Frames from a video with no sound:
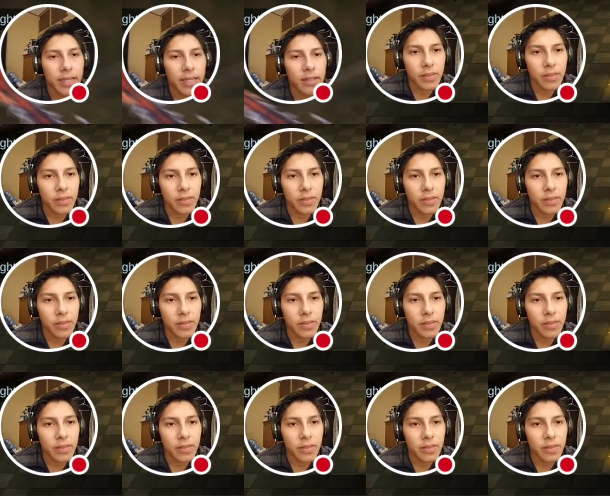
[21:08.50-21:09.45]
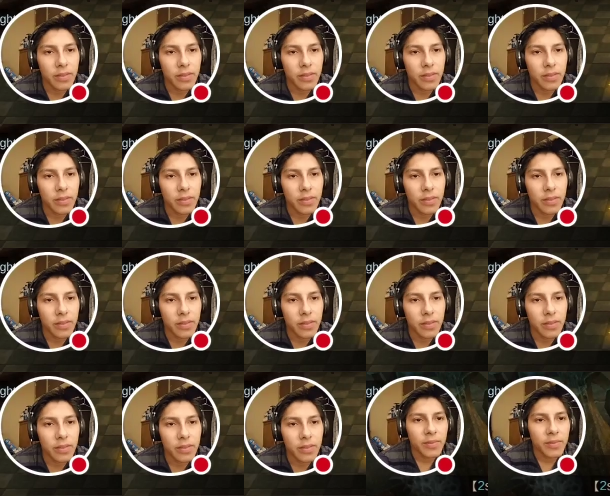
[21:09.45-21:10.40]

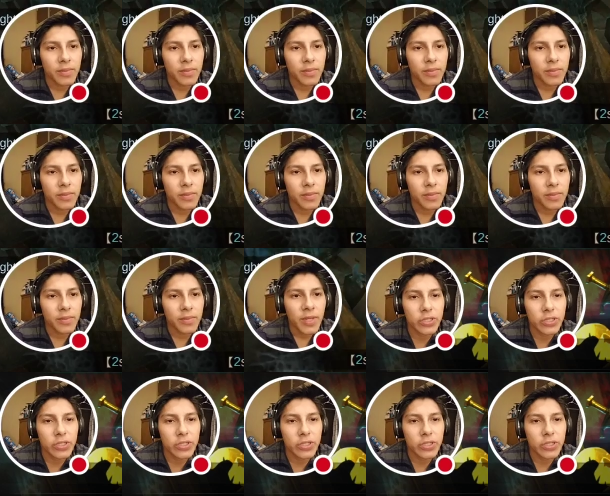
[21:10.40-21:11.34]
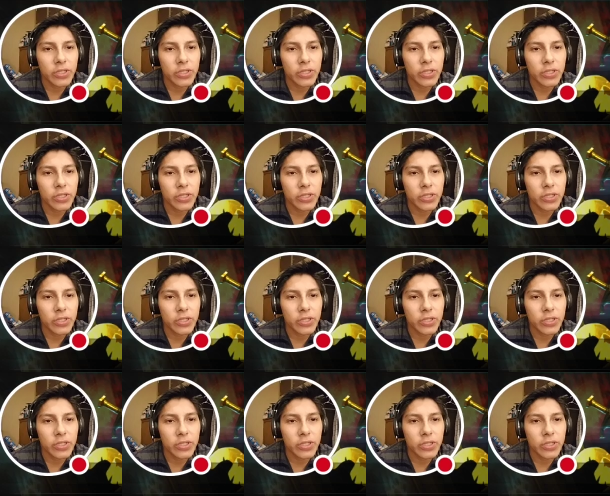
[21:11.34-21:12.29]

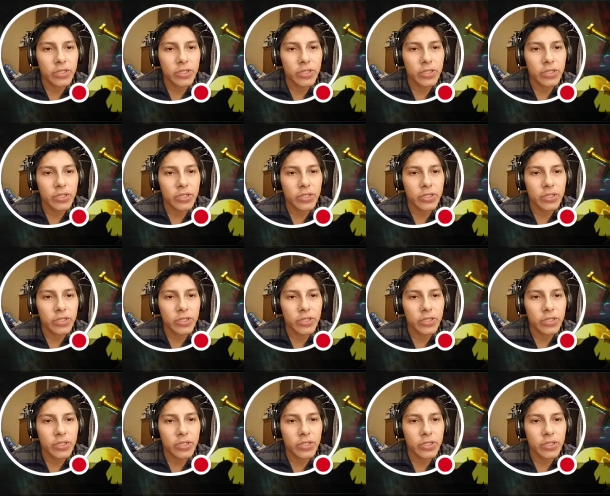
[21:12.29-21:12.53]
[no speech]